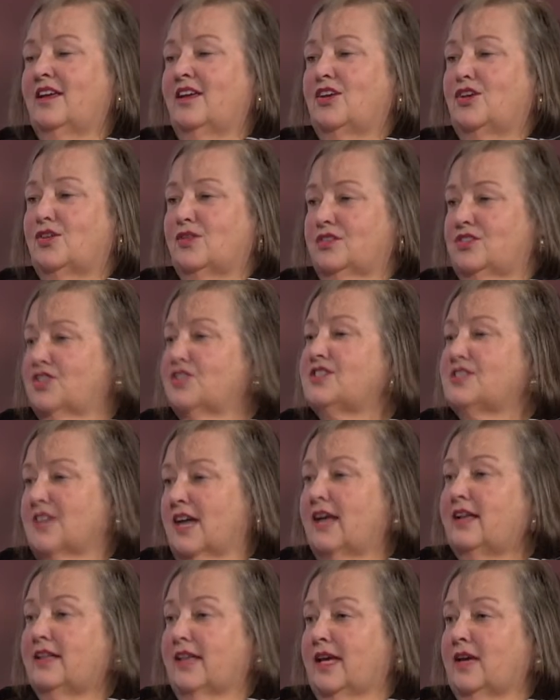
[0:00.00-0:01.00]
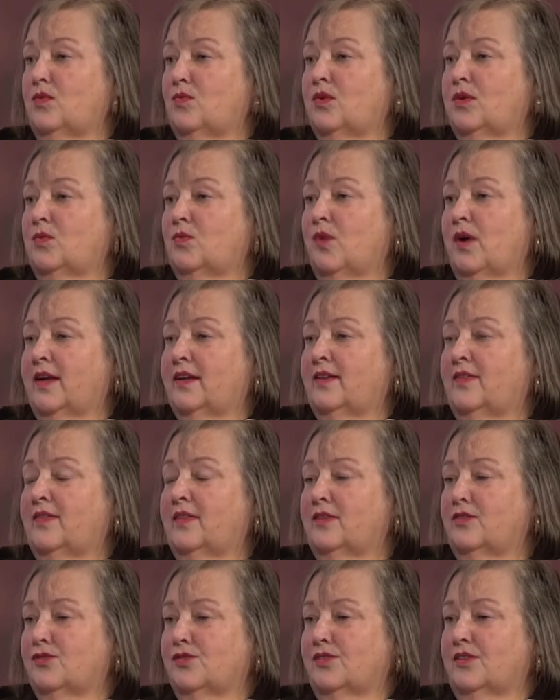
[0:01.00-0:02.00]
You can just dial 811, and
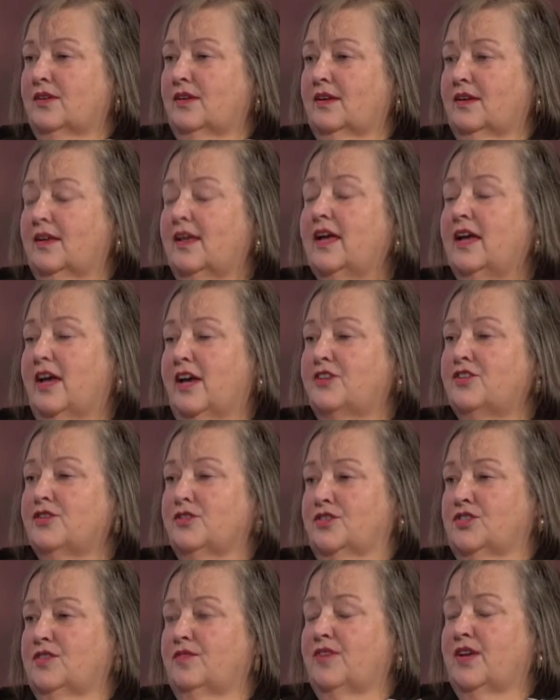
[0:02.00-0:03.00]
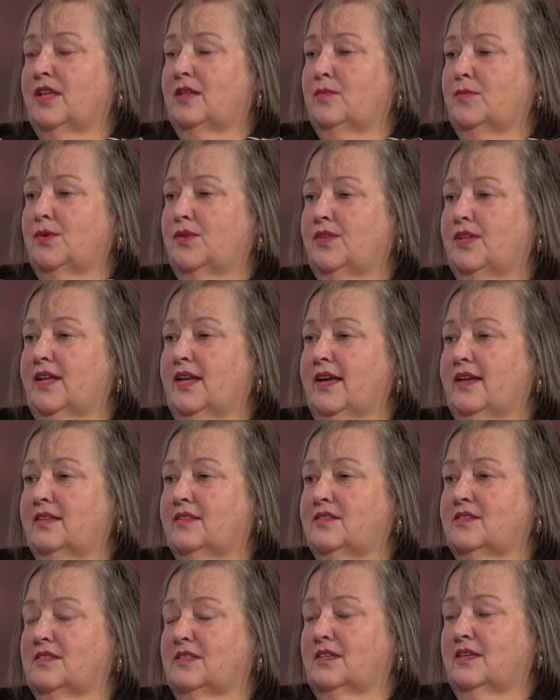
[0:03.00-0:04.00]
there's a, a nurse available that
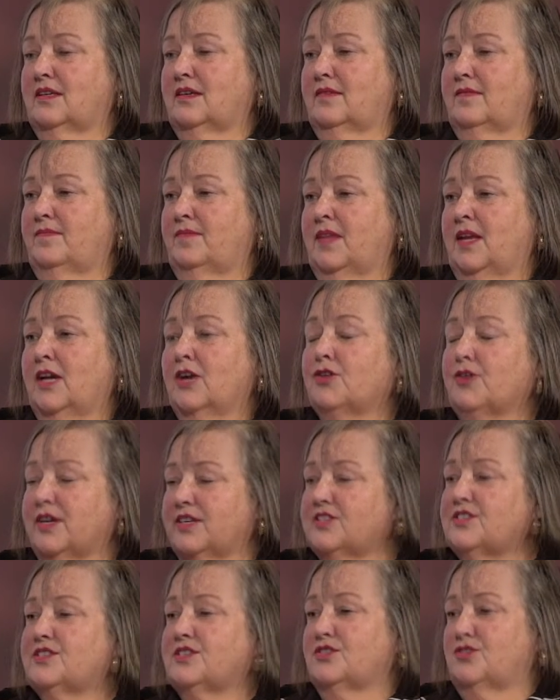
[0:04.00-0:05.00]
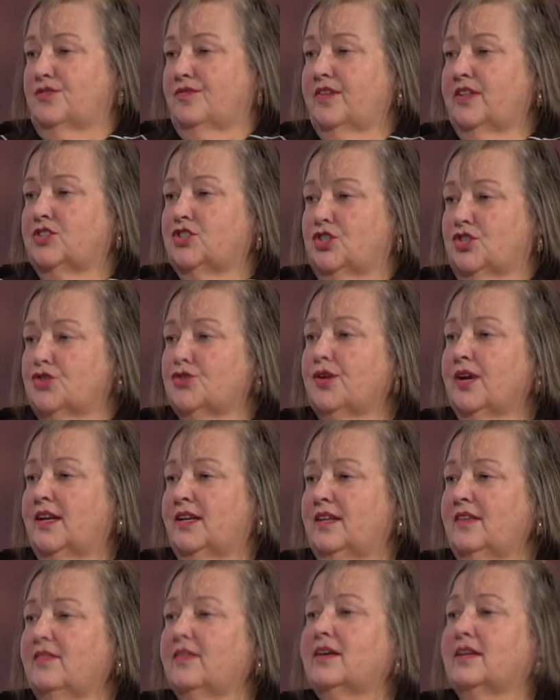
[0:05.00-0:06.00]
has uh, crisis intervention
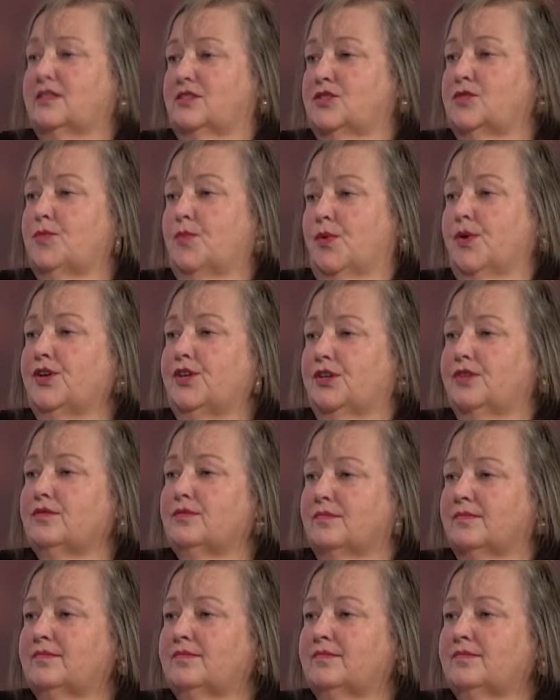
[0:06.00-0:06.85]
training that can support you.